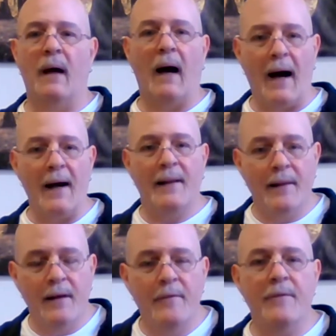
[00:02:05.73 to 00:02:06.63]
I
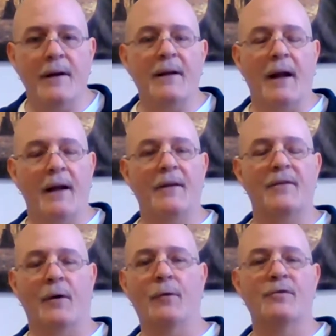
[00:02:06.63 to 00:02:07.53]
live in a
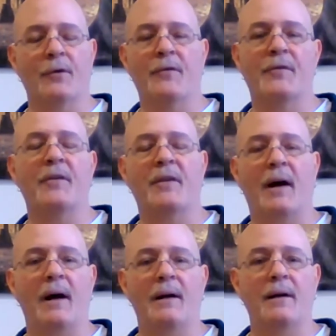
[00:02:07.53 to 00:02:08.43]
social
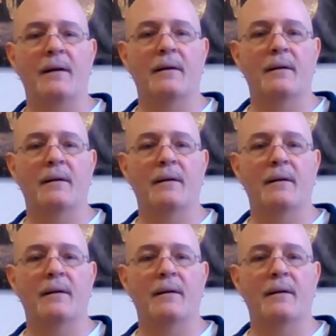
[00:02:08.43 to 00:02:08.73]
society,